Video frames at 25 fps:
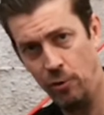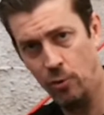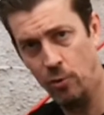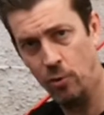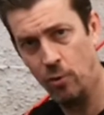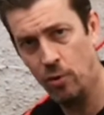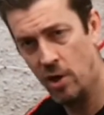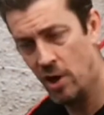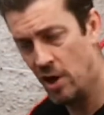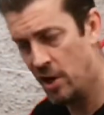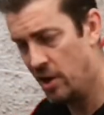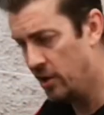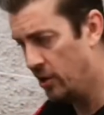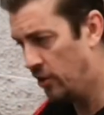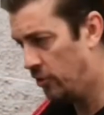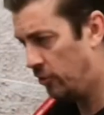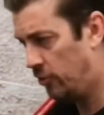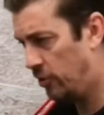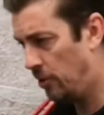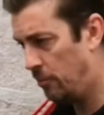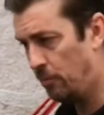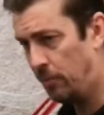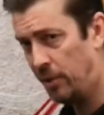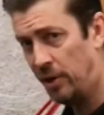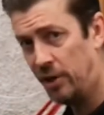you're
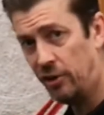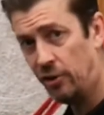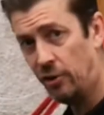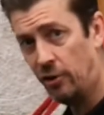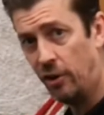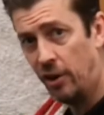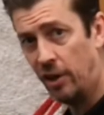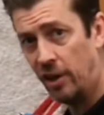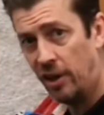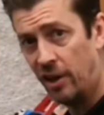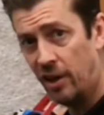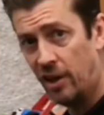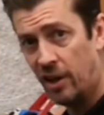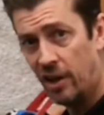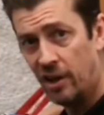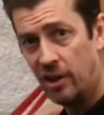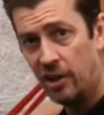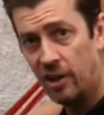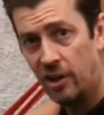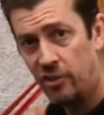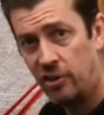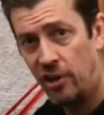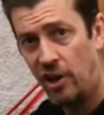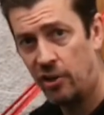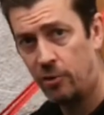simply doing
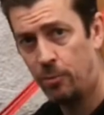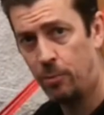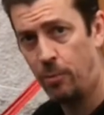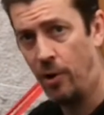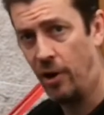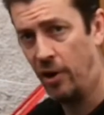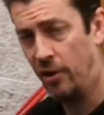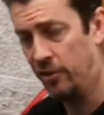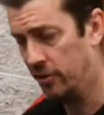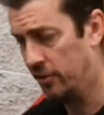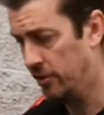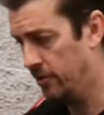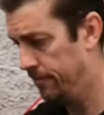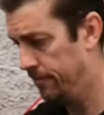a chest press.